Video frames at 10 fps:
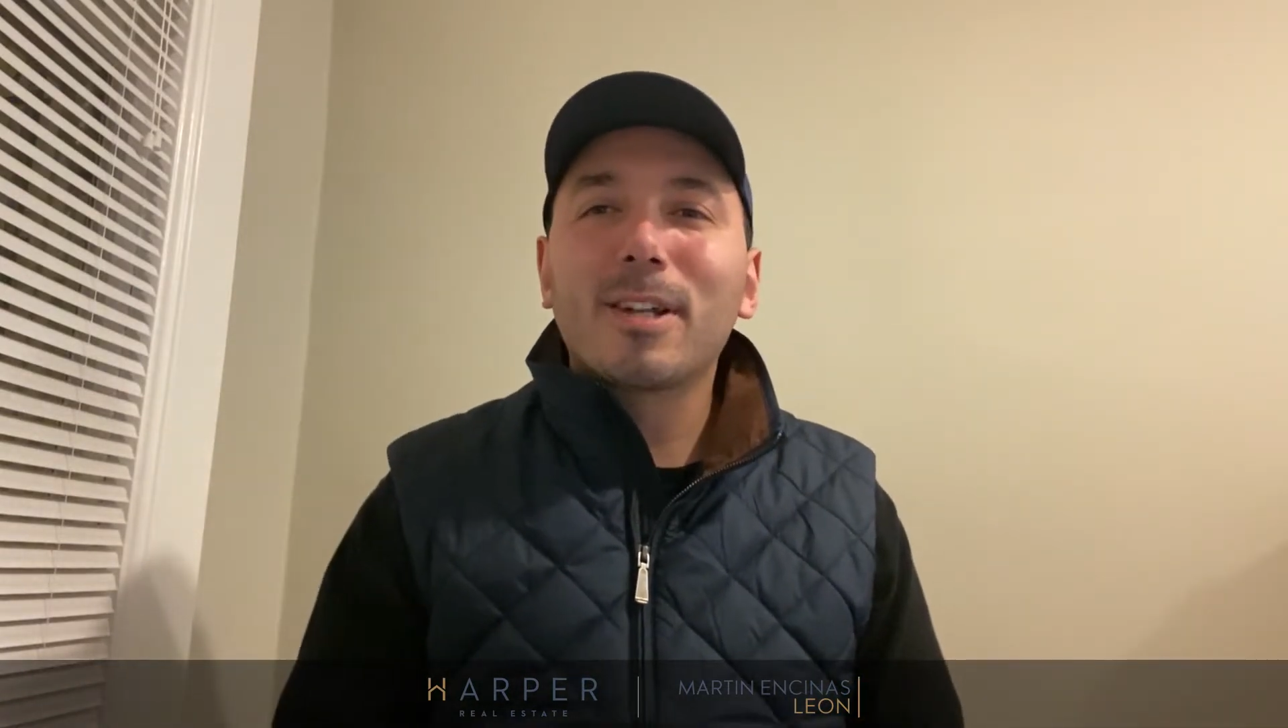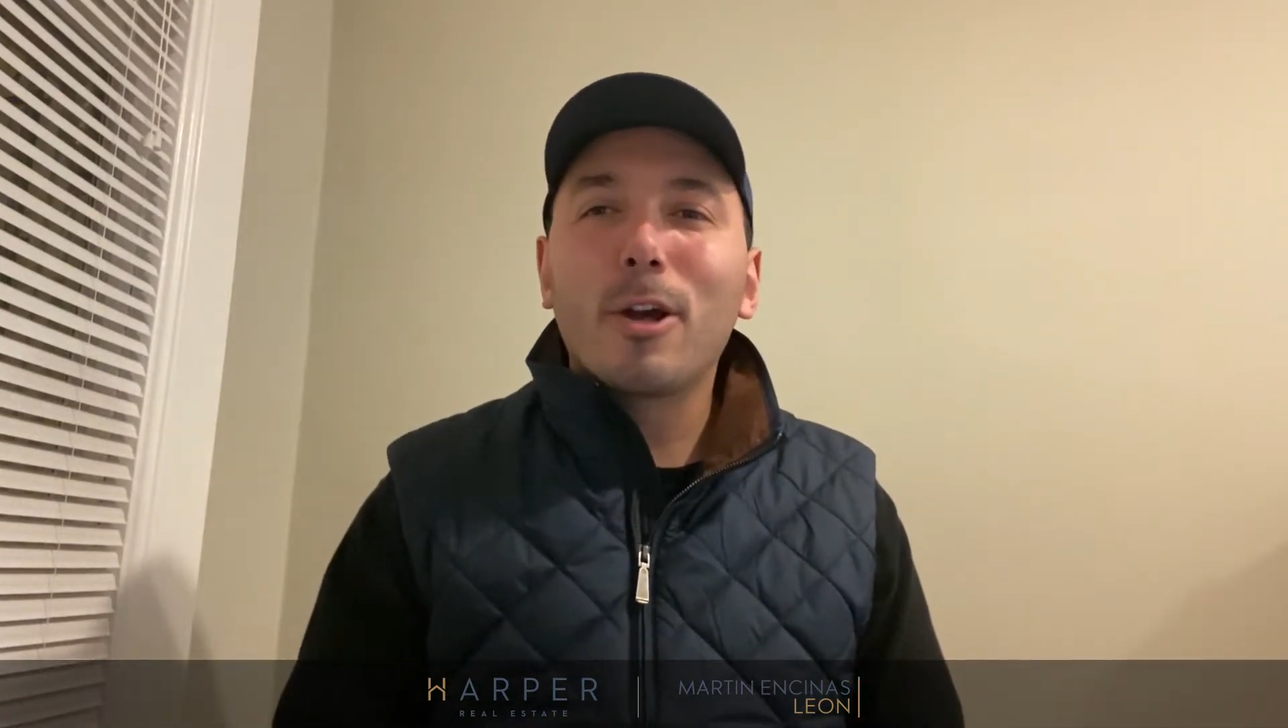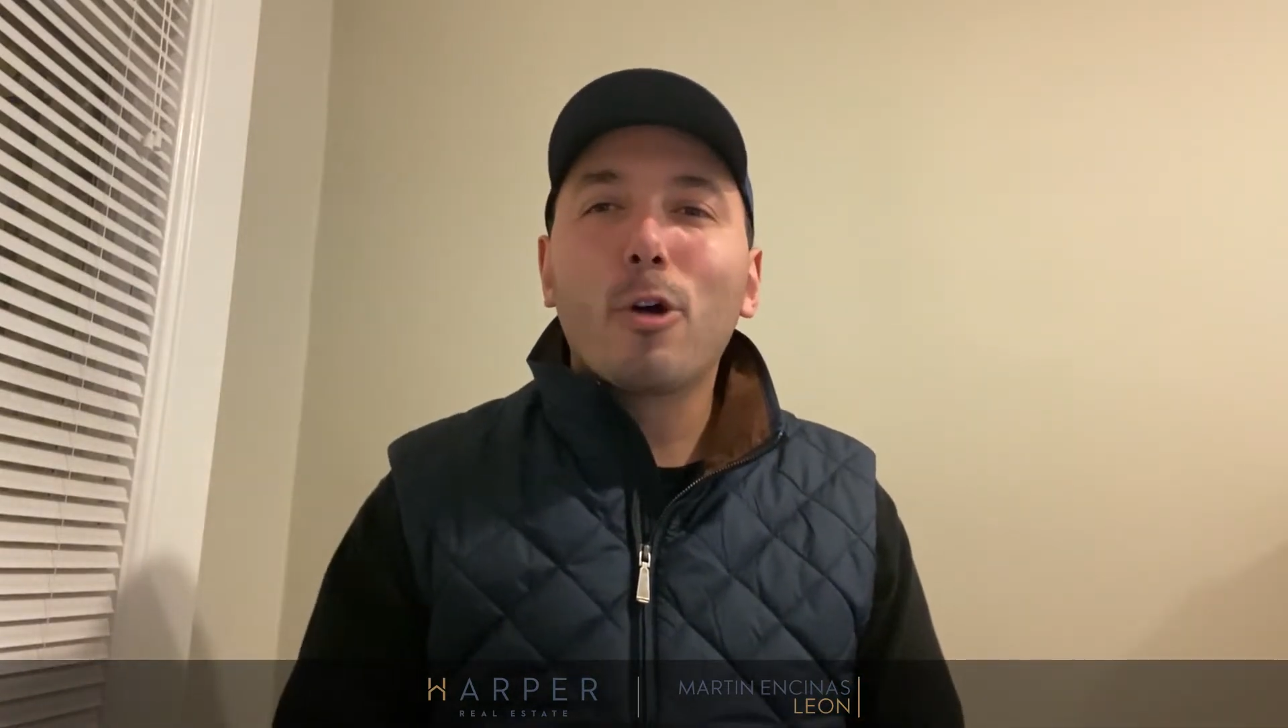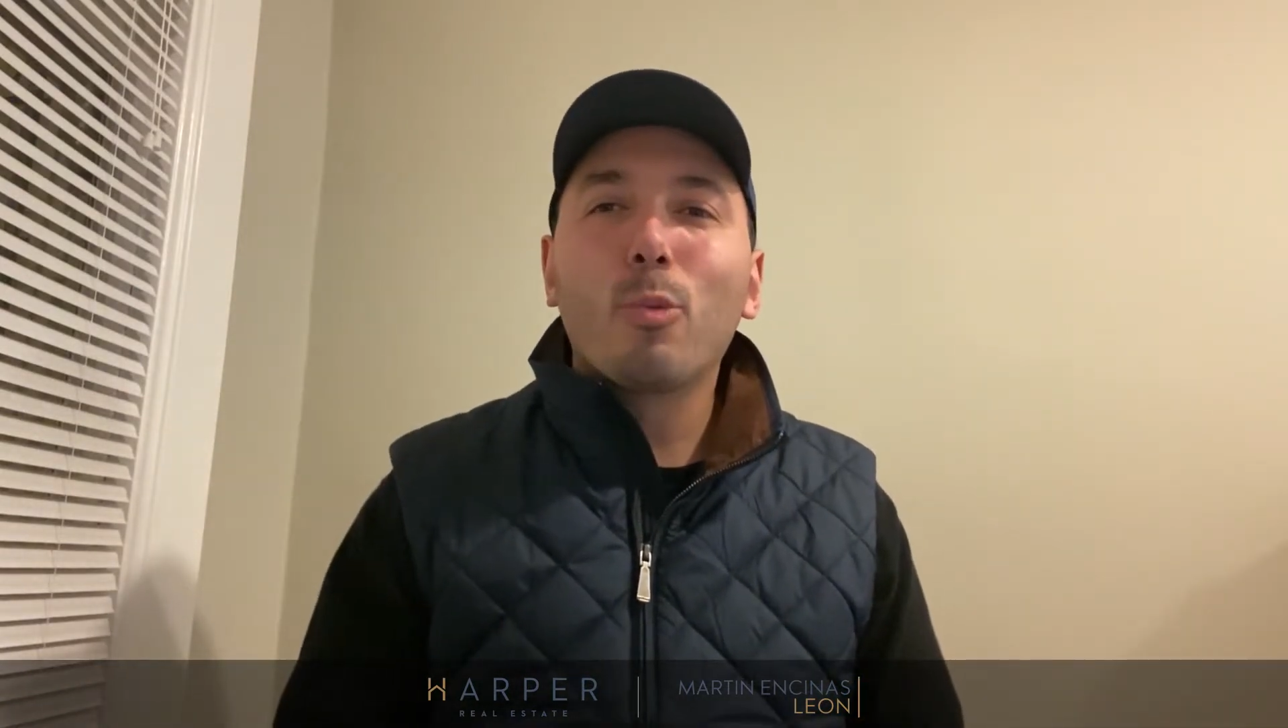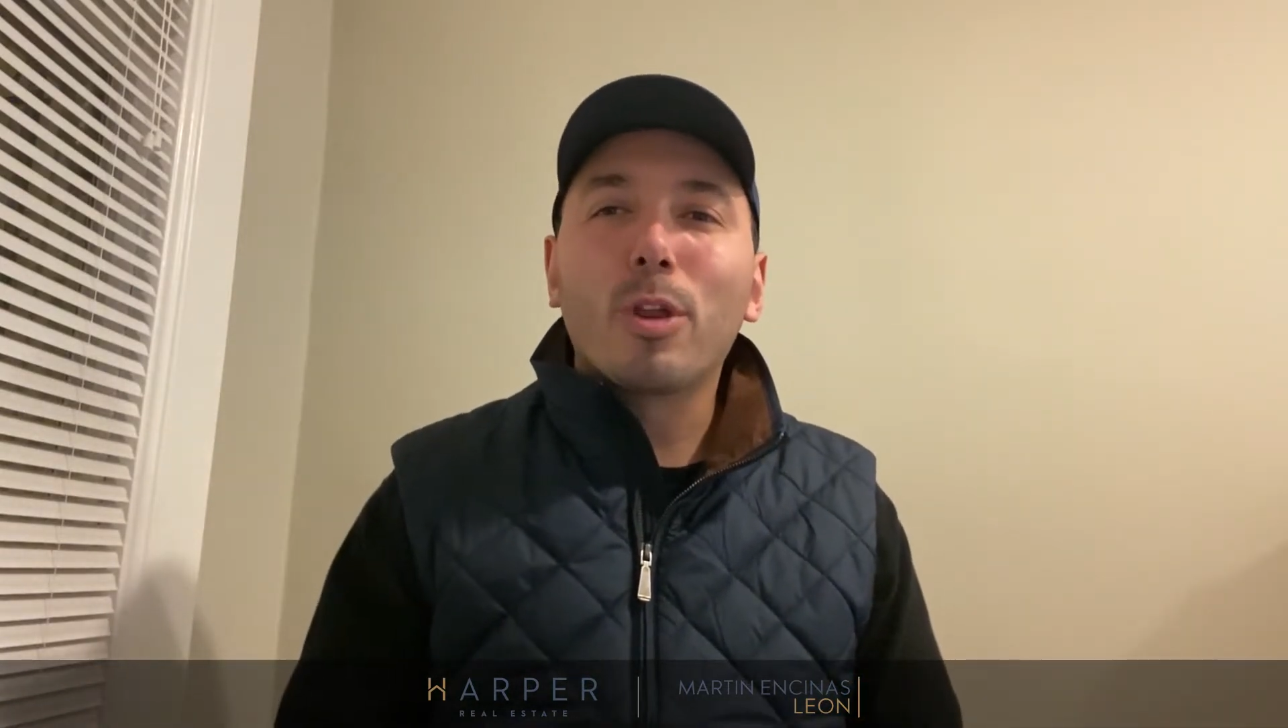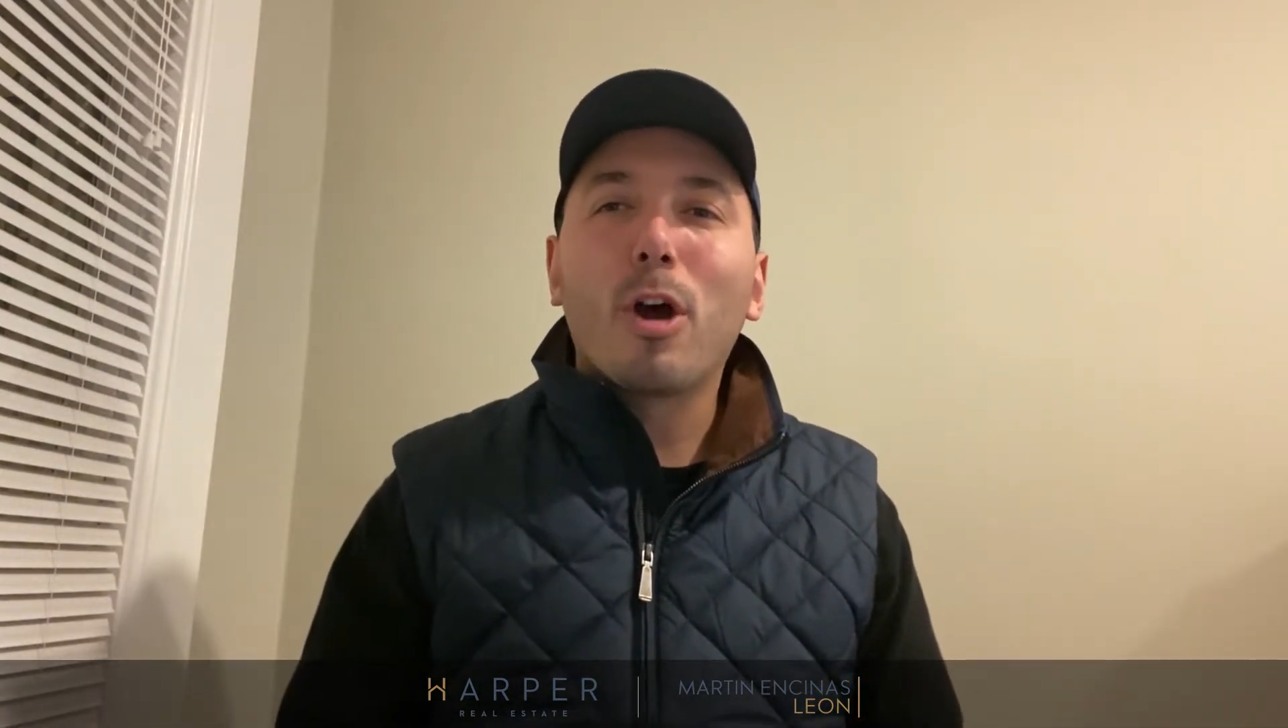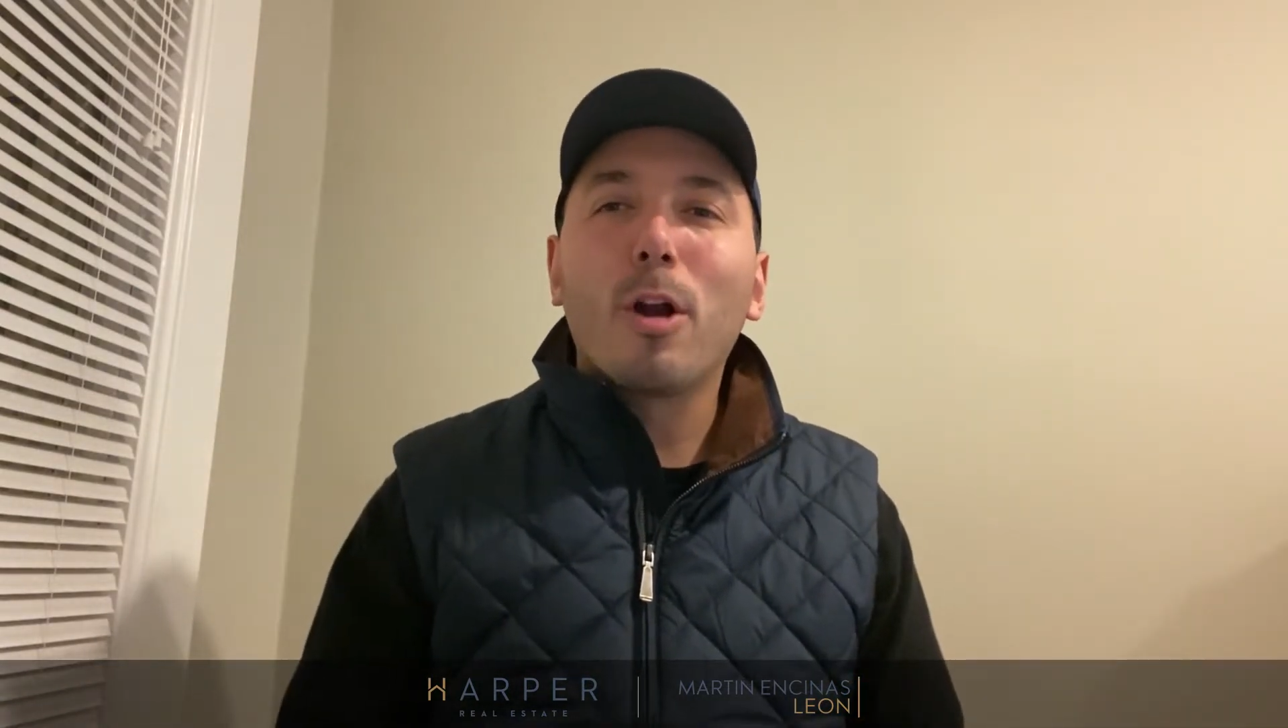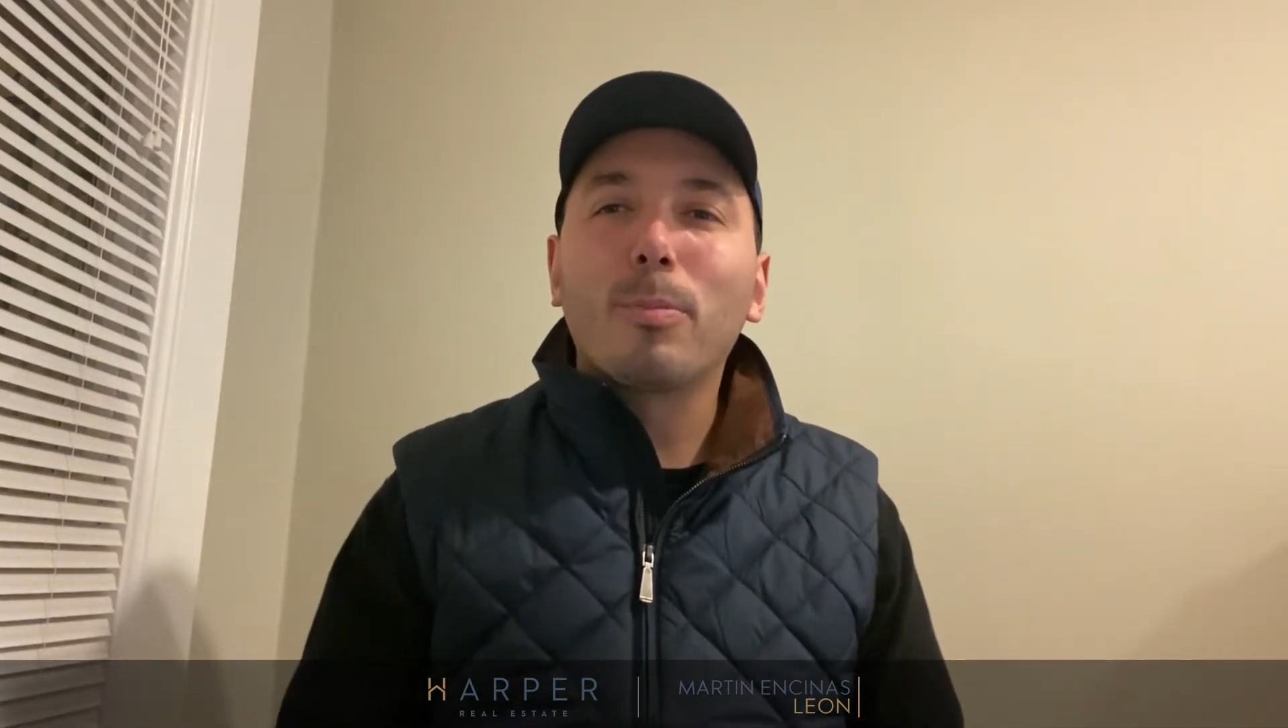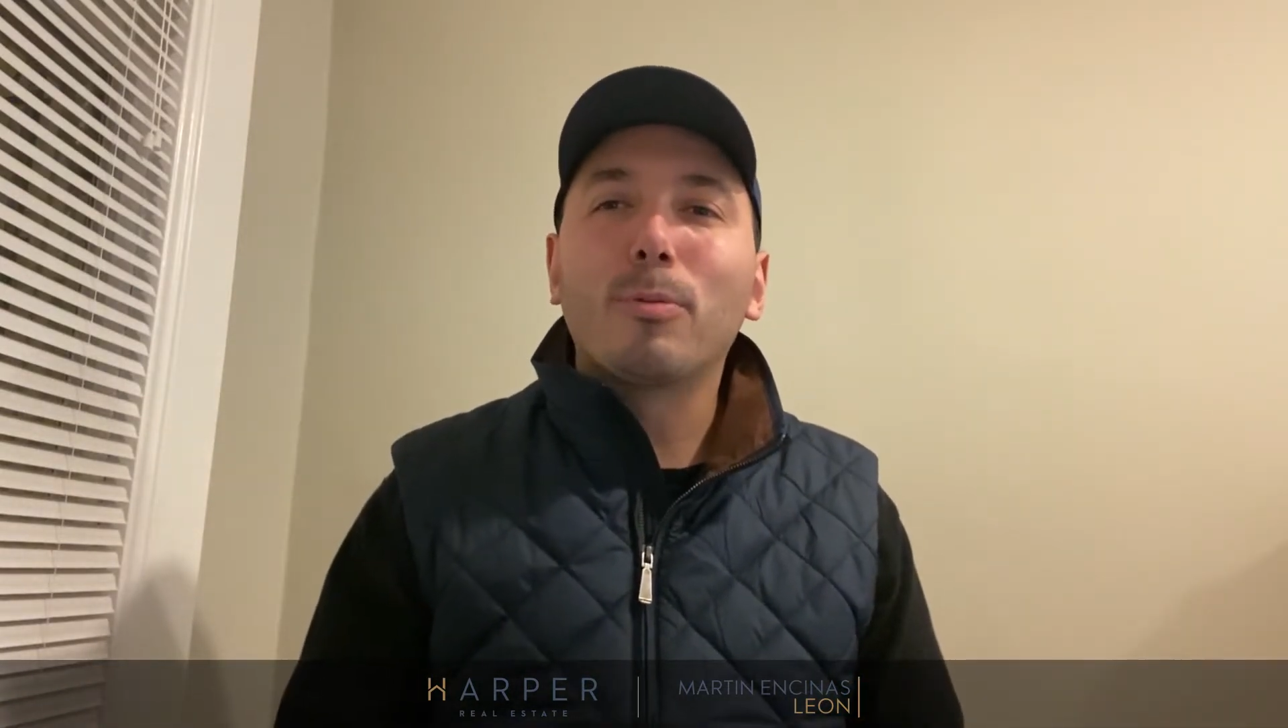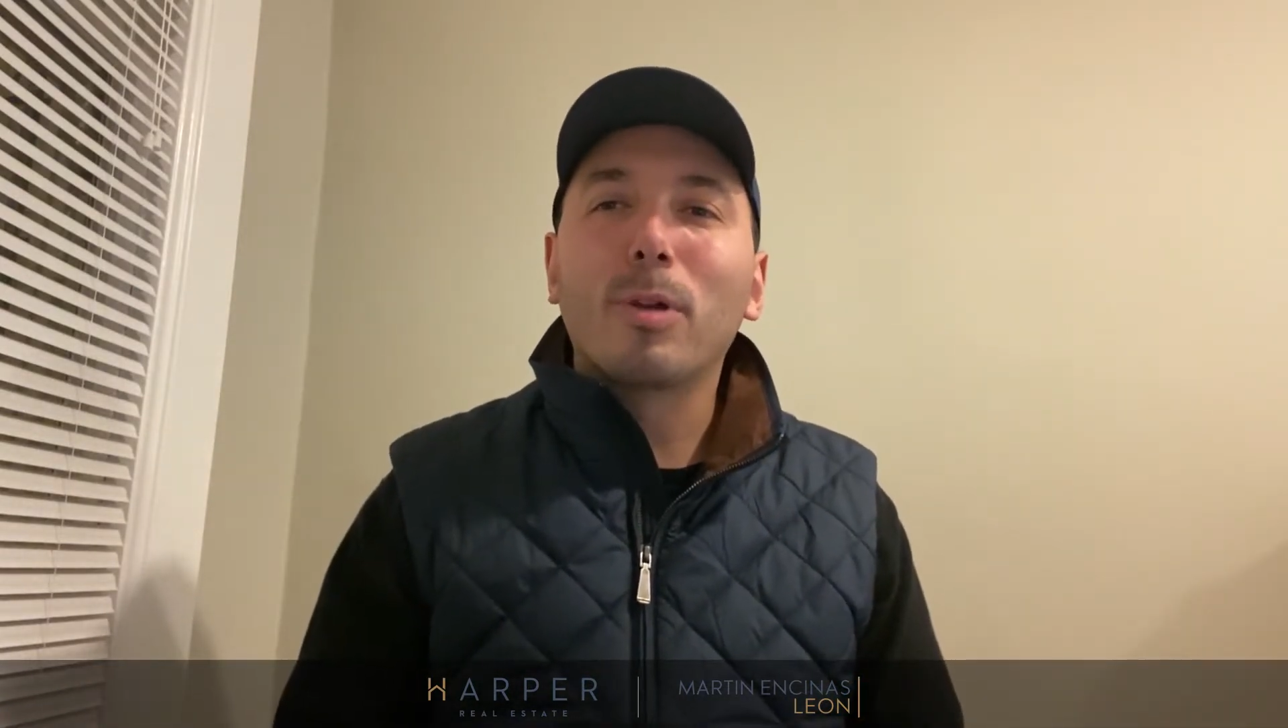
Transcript: Leon with Harper